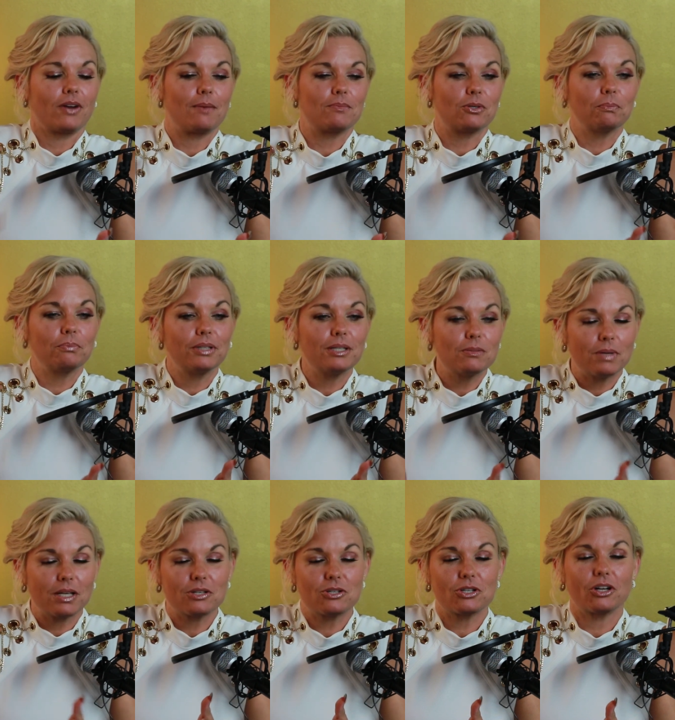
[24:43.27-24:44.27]
So please make
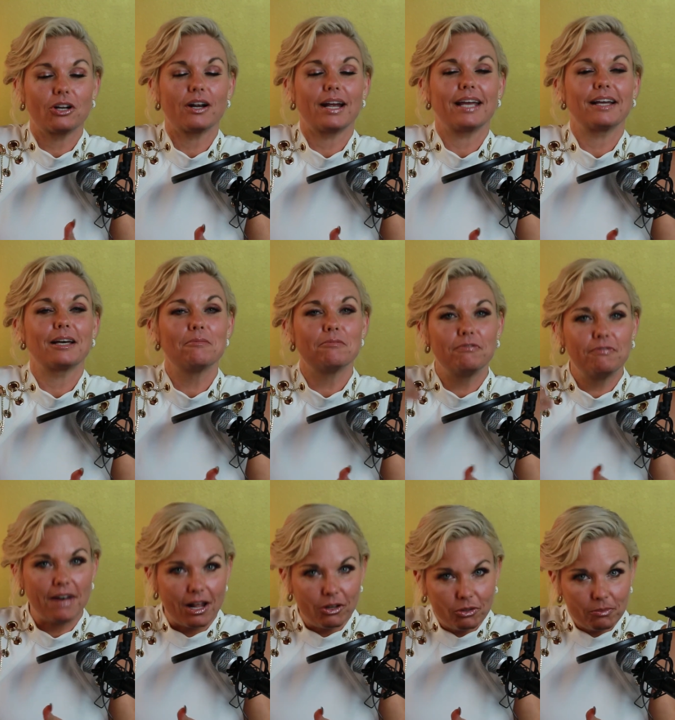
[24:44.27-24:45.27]
sure and come
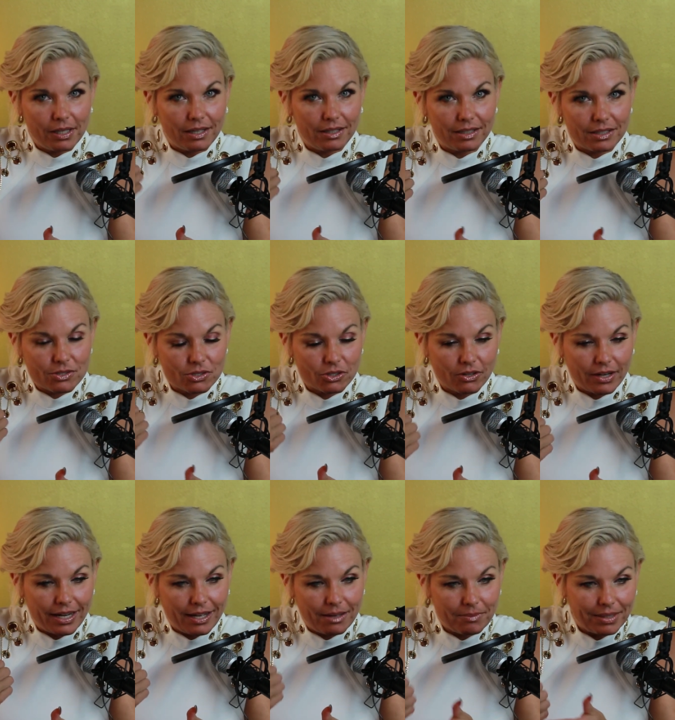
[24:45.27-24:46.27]
follow me on
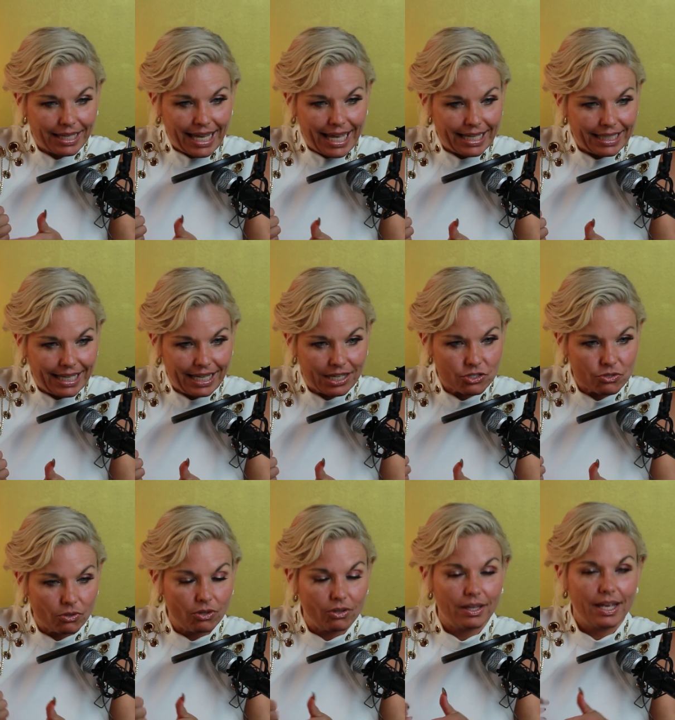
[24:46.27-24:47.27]
Instagram, Cat
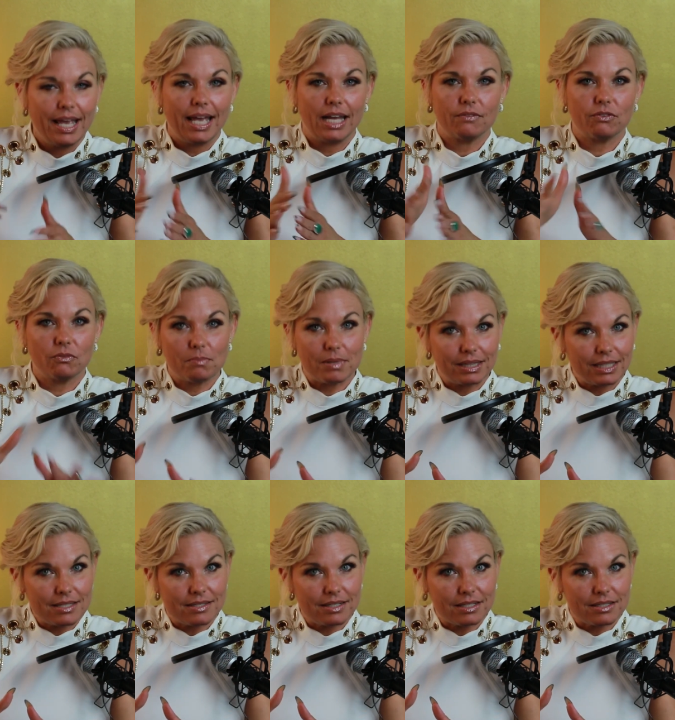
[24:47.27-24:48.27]
Cantrill. And if you've been
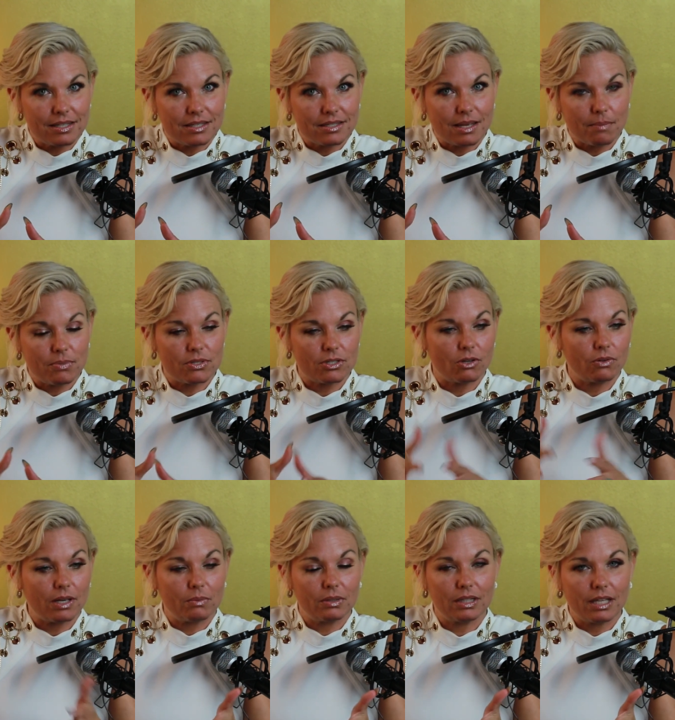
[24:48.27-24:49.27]
listening to this episode, I
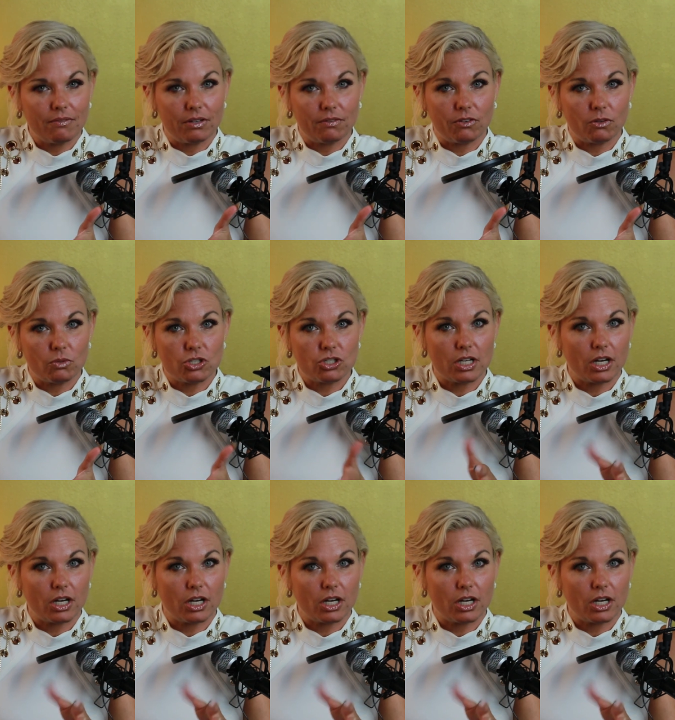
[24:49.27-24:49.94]
would love it if you would share.